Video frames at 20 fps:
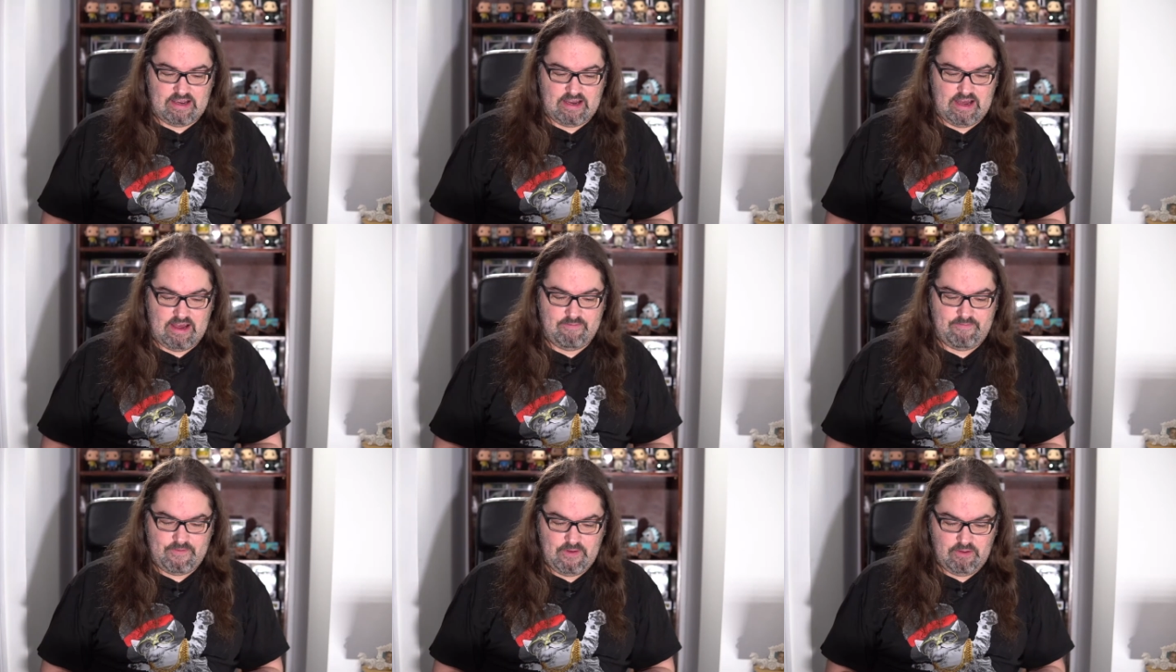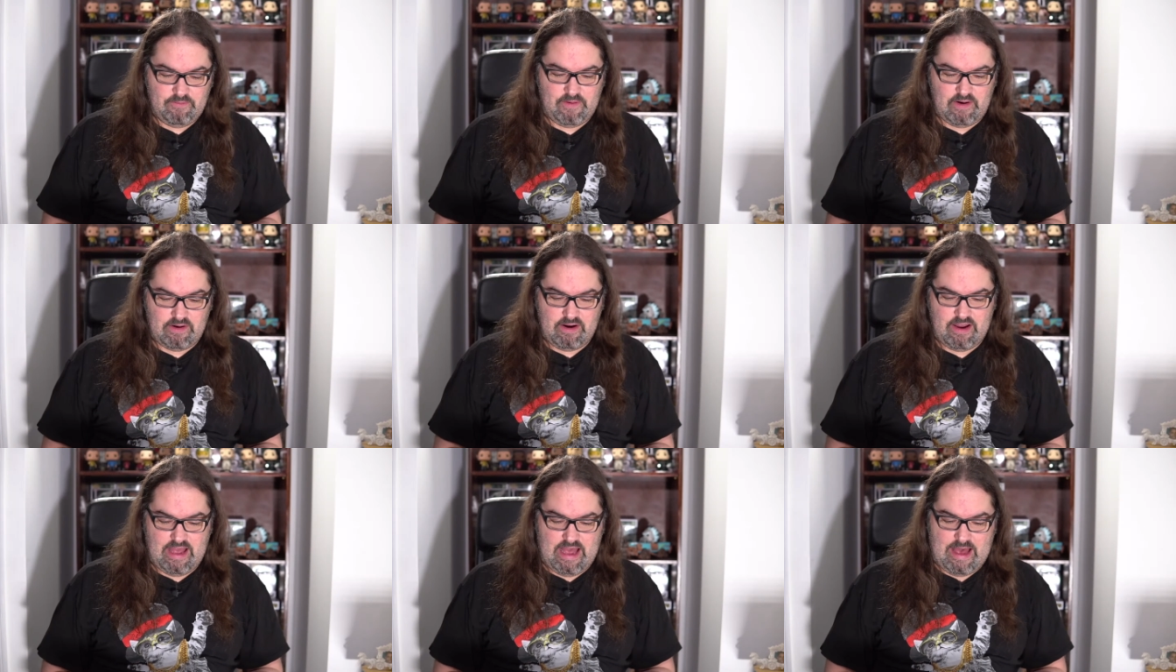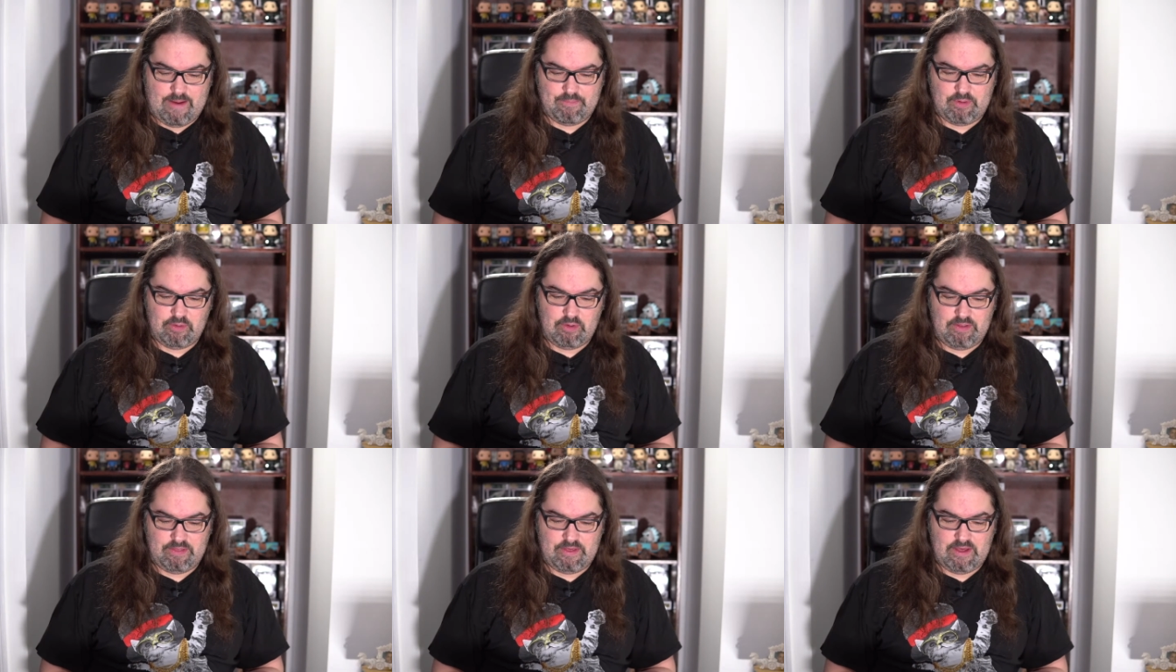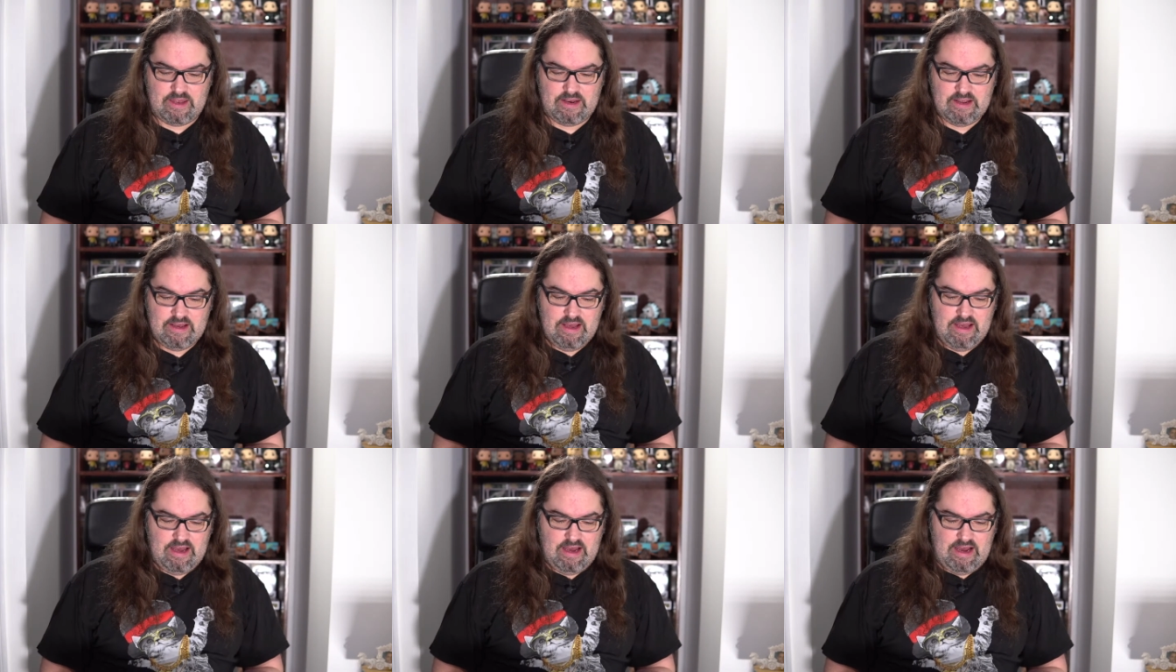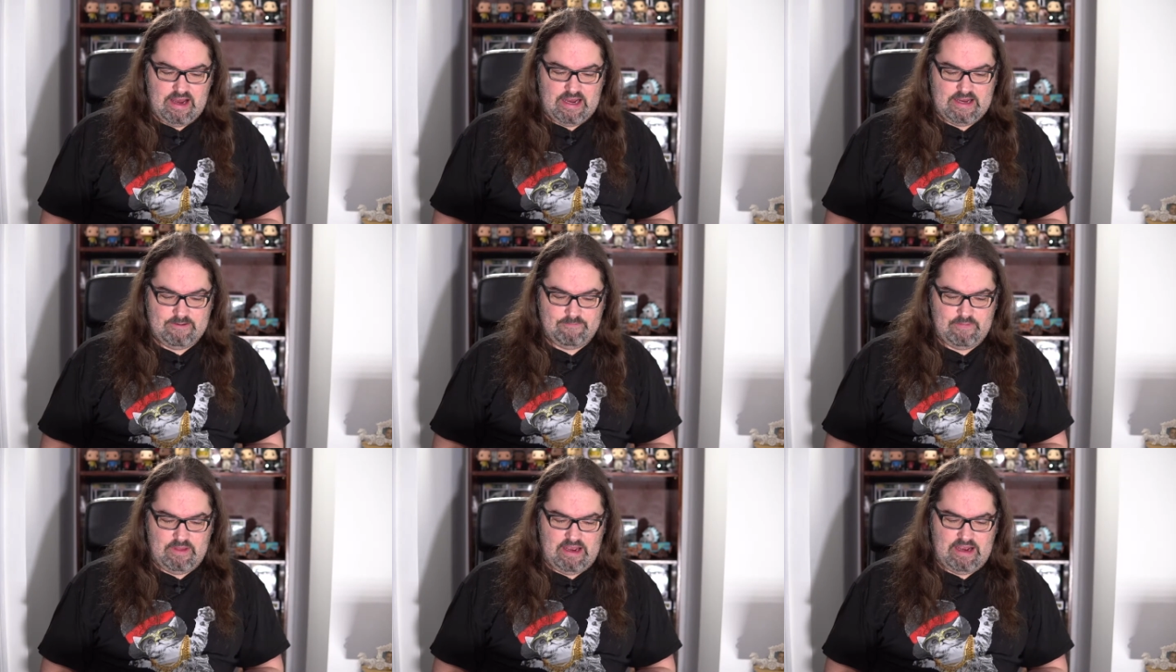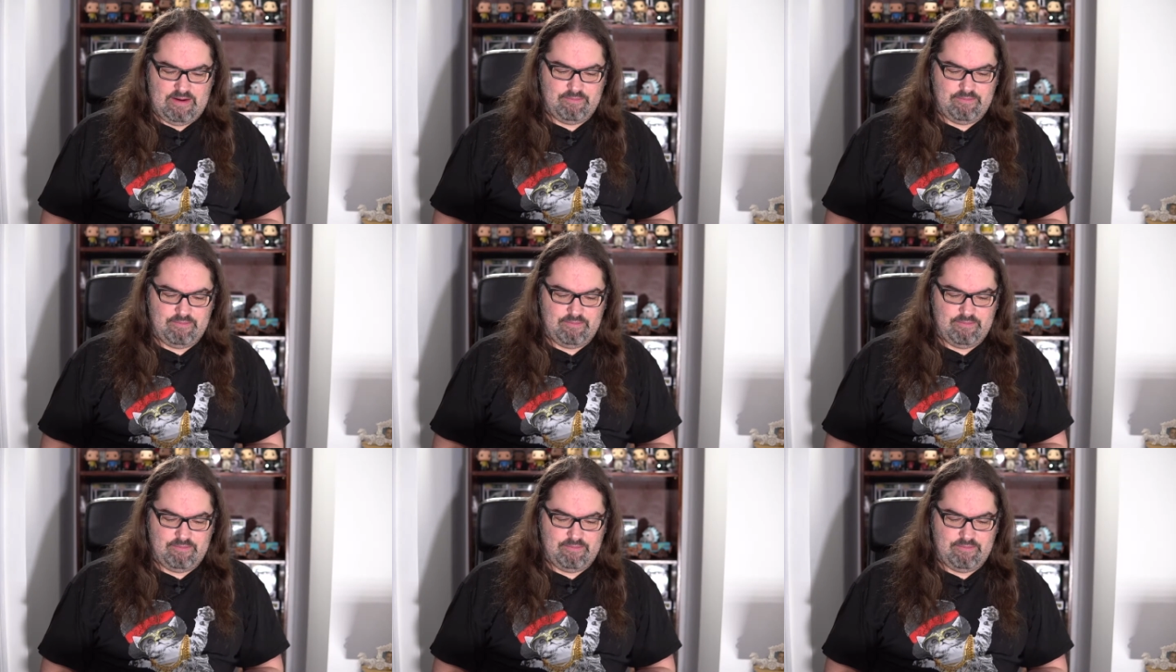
I feel very happy with it. I,